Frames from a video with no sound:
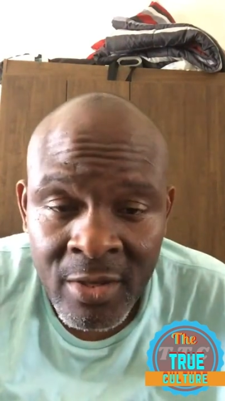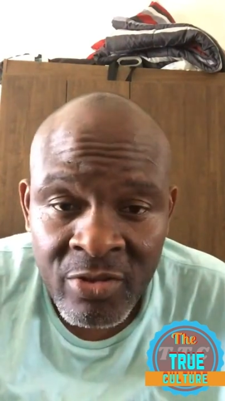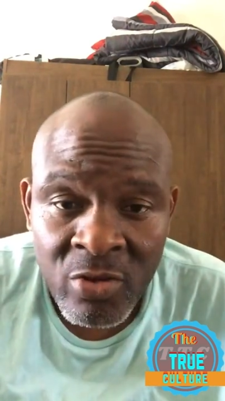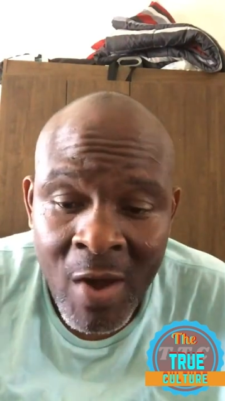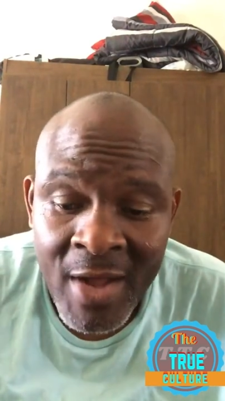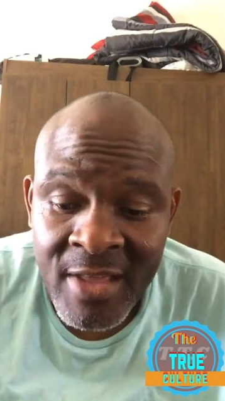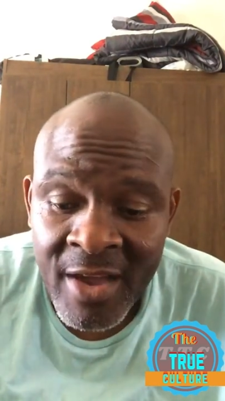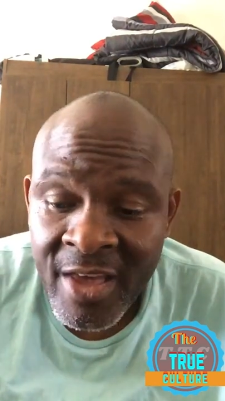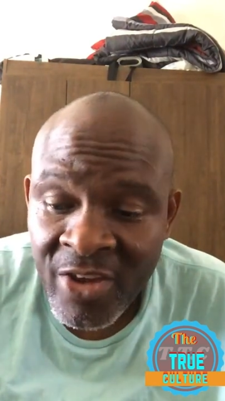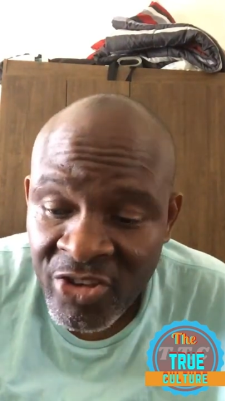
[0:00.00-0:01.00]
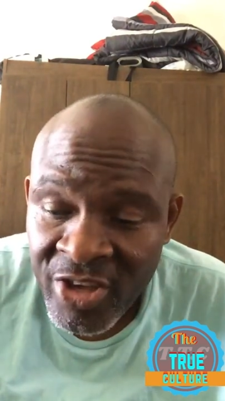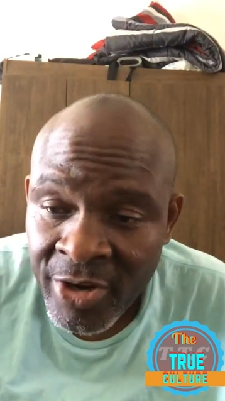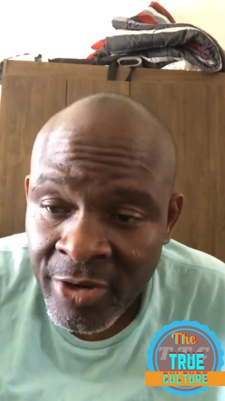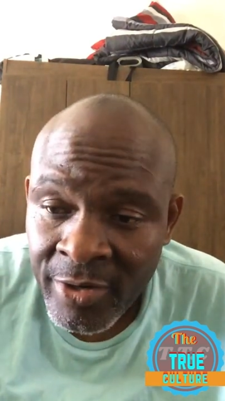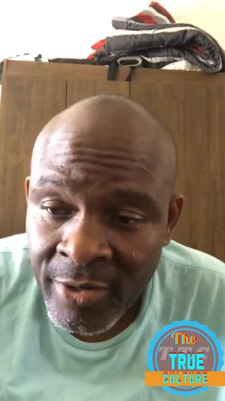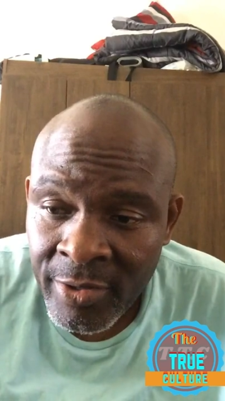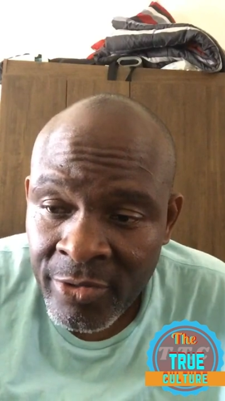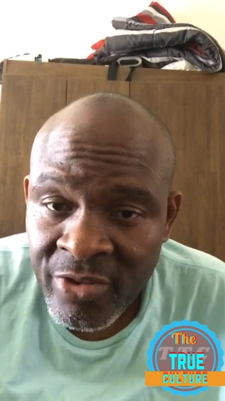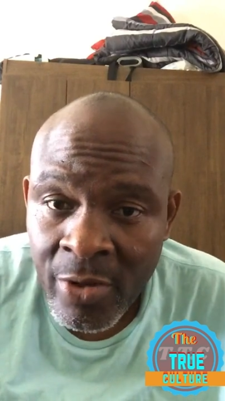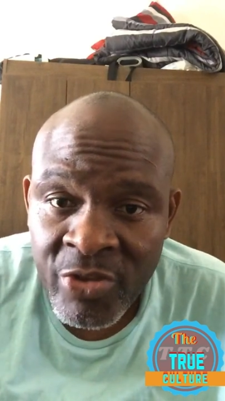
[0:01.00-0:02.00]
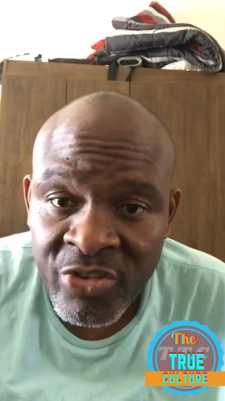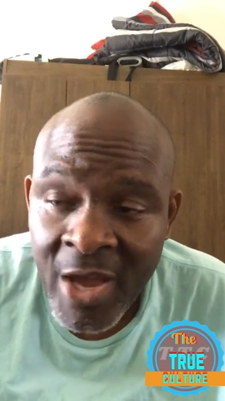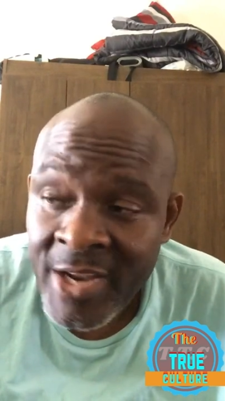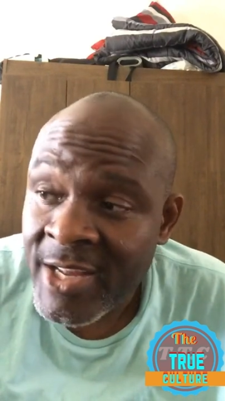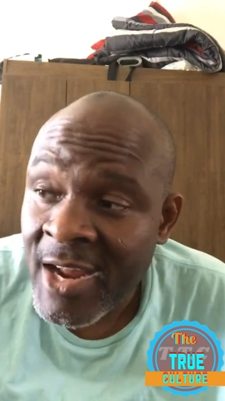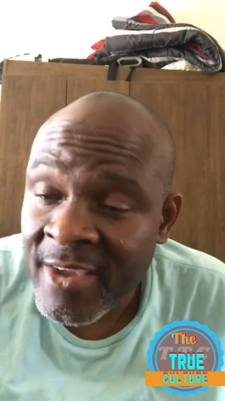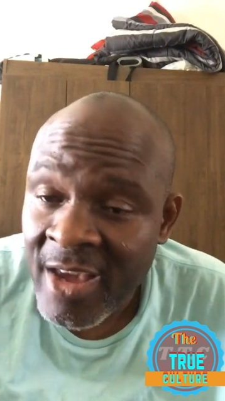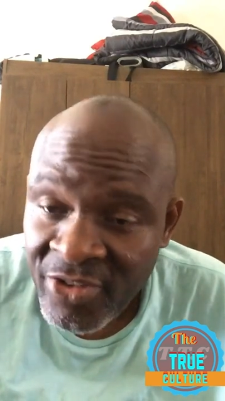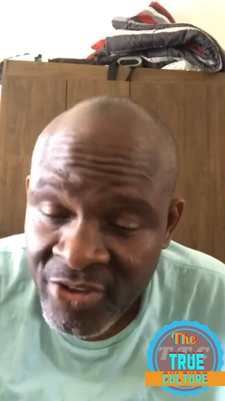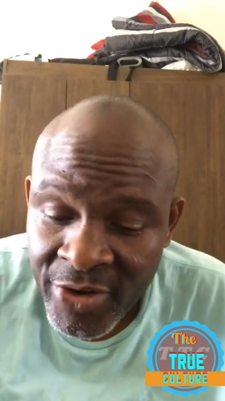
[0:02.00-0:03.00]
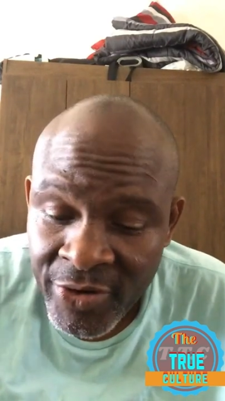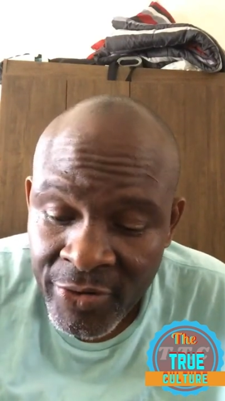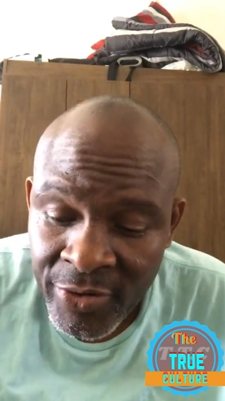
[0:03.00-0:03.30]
she want a cashier. She said, Richie, I need a cashier.